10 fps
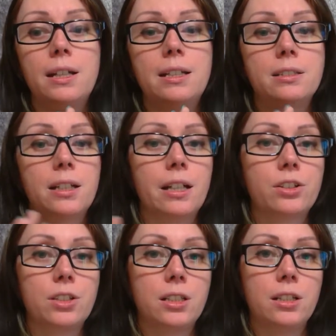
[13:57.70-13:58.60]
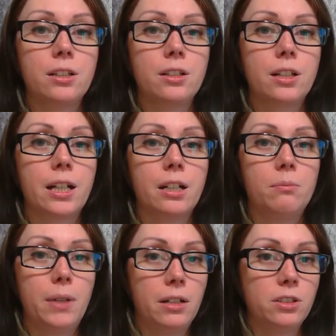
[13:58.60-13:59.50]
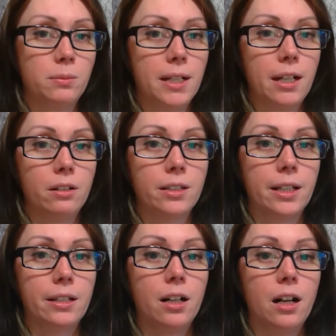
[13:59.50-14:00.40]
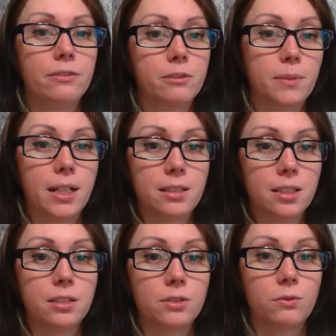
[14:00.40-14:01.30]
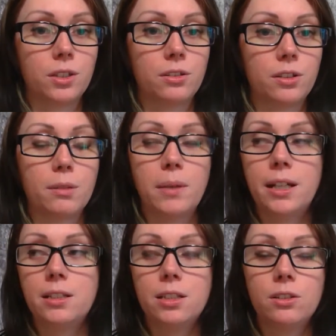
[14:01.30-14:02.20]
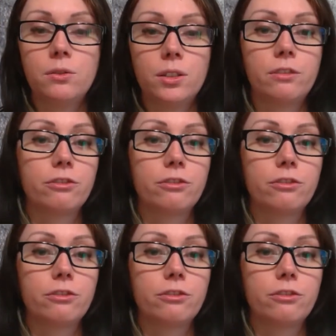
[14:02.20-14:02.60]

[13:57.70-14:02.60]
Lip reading: is I actually kind of bounce my outline off of my intended reader. And my intended reader